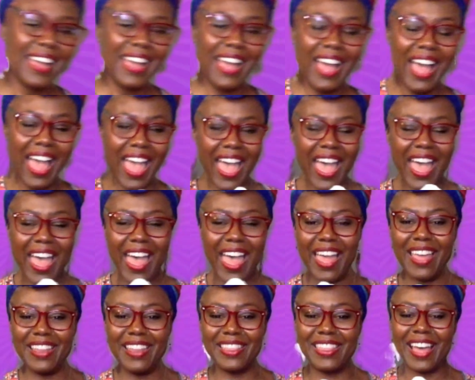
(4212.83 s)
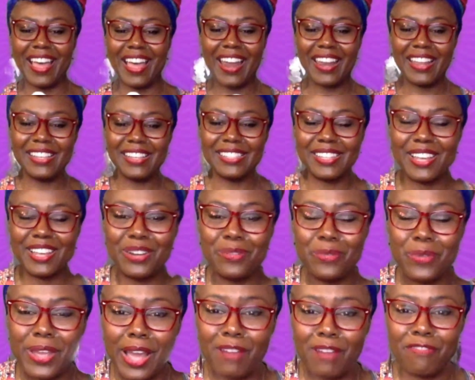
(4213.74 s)
And that is it.
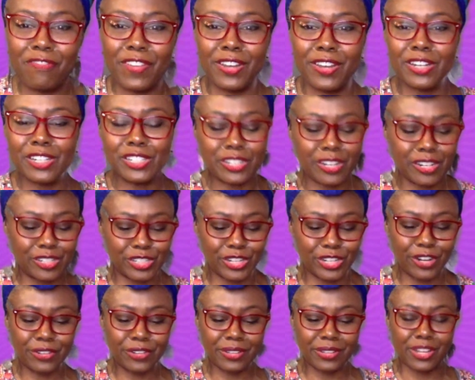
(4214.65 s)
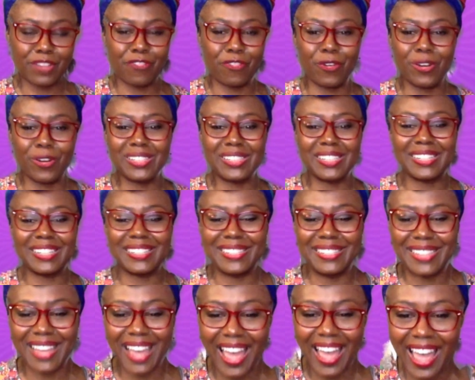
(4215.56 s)
We have finished our journaling for
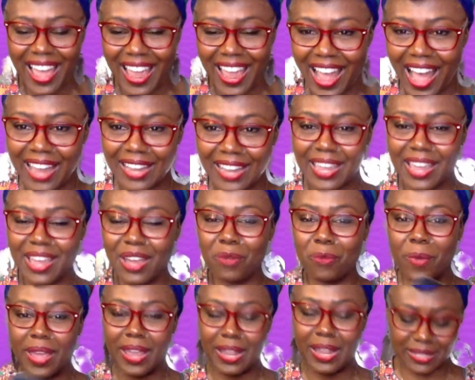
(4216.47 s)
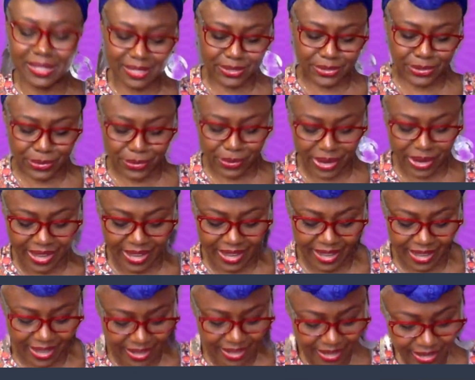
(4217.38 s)
today. I can't wait
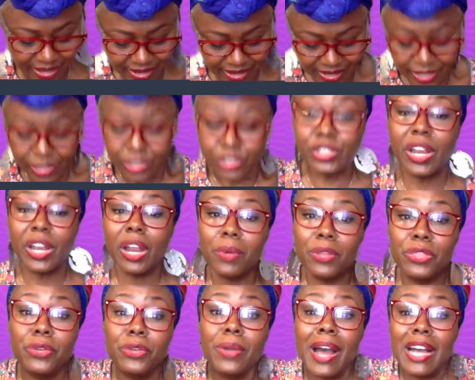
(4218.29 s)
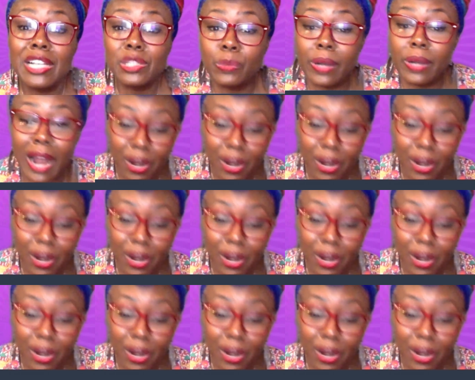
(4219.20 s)
to share with you guys what I